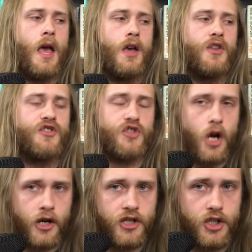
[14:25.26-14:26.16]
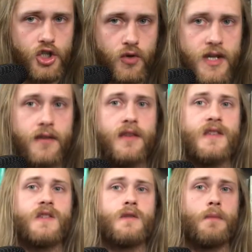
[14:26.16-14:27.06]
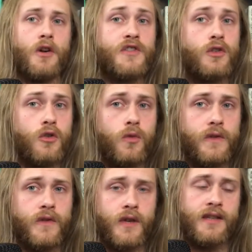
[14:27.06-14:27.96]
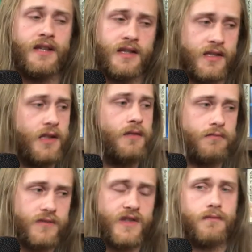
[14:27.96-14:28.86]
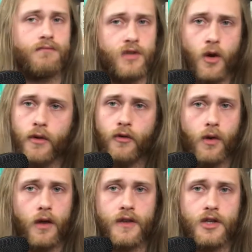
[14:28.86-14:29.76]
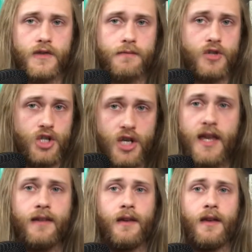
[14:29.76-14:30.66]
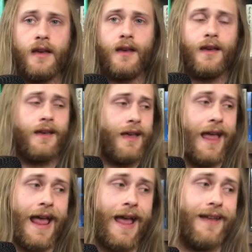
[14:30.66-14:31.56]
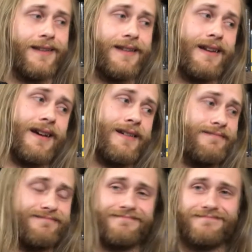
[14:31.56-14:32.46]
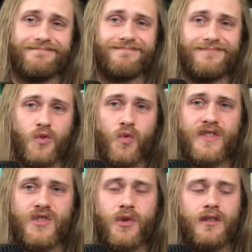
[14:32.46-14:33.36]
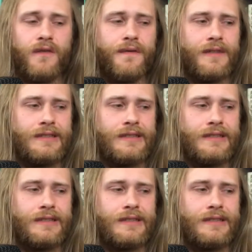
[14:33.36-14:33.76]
started to treat this person who was addicted and going through all this shit, and was sort of